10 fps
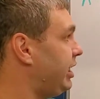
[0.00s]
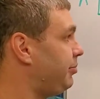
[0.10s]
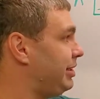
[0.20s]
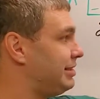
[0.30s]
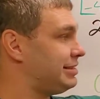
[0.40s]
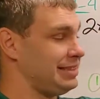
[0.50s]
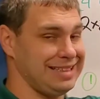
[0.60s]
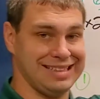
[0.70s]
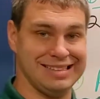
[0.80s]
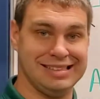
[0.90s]
A, B,
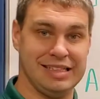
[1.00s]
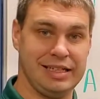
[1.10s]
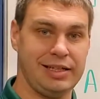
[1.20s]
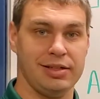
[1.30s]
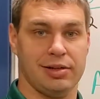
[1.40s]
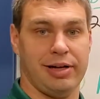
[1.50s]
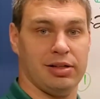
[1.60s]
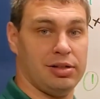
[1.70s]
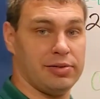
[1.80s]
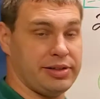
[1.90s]
C, and D, all right,
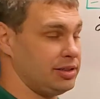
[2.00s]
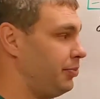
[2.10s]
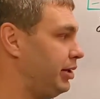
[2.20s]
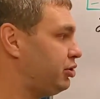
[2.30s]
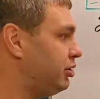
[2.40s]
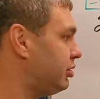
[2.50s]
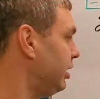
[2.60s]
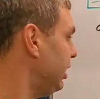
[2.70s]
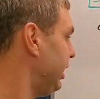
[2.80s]
along with their dimensions.